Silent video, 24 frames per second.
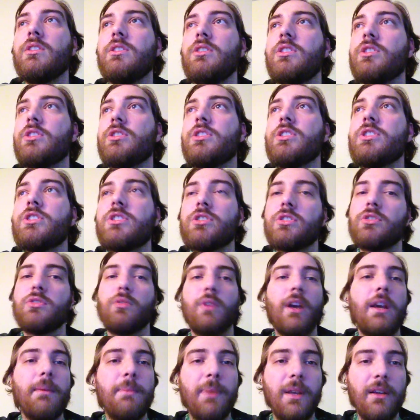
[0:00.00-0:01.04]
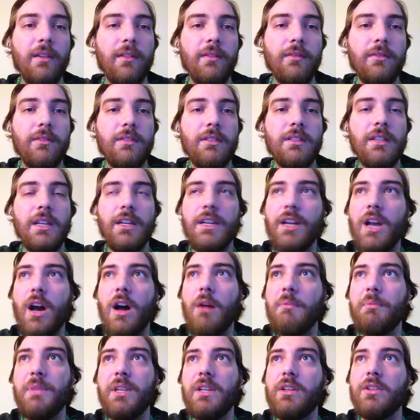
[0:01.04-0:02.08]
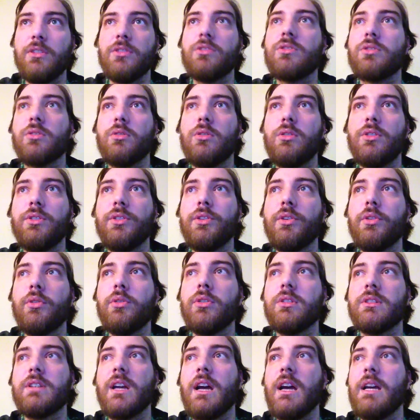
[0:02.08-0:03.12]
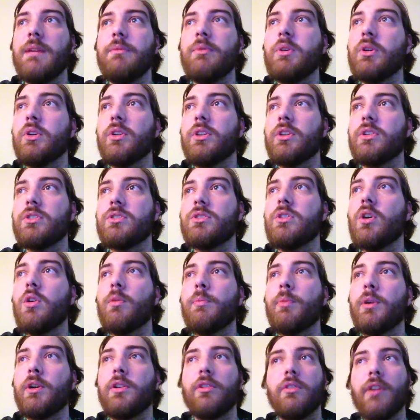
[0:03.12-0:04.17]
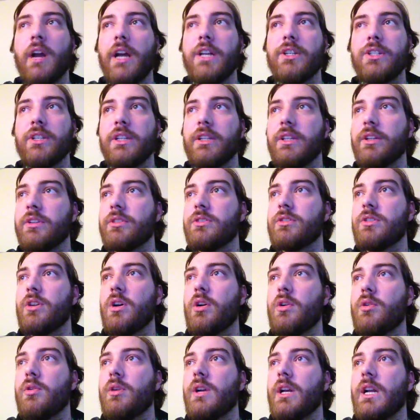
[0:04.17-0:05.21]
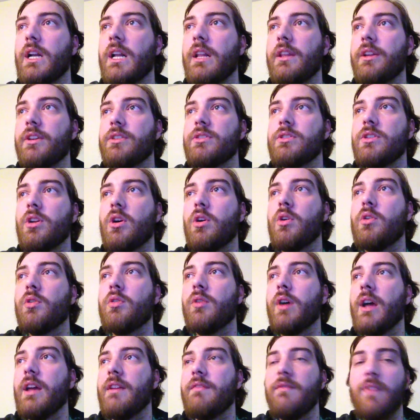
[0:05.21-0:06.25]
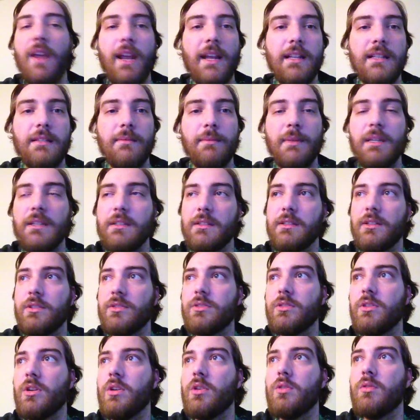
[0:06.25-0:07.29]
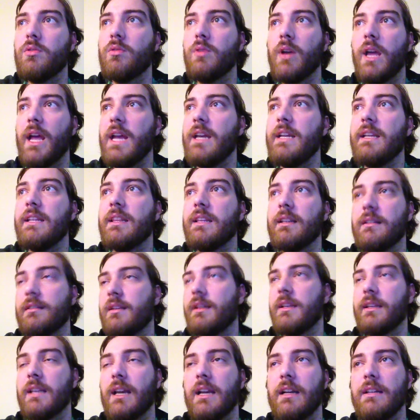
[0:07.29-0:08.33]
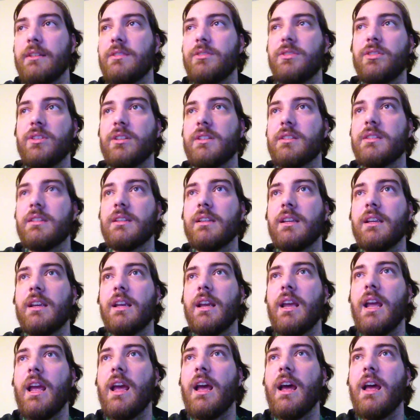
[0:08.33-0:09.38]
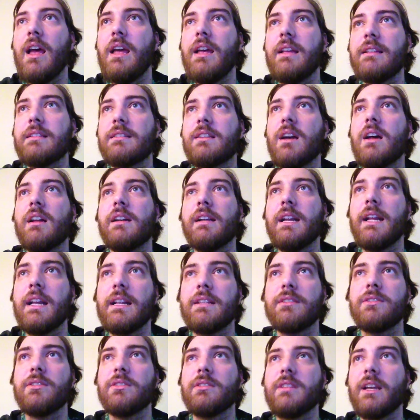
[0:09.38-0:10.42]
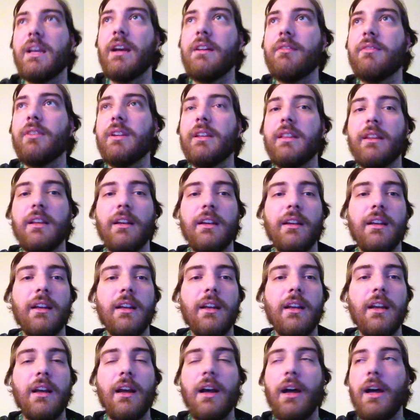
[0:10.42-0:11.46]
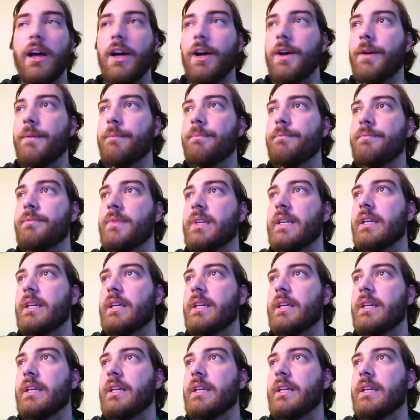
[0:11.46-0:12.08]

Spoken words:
you're just scraping to not be controlled the whole time. There's no progression, there's no advancements, there's no anything like that. It's got an answer to everything. And